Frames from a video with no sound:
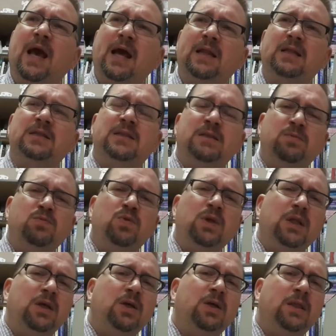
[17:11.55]
had some
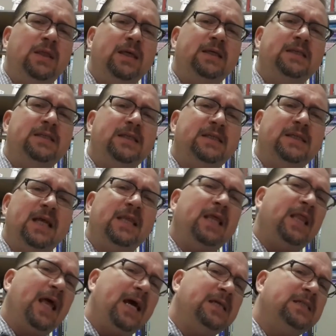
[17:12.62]
really good things to say
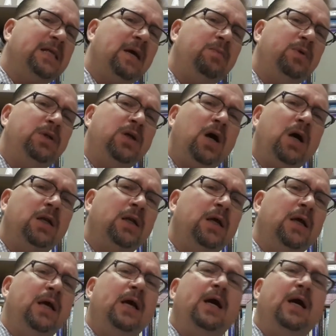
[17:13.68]
the last time we talked,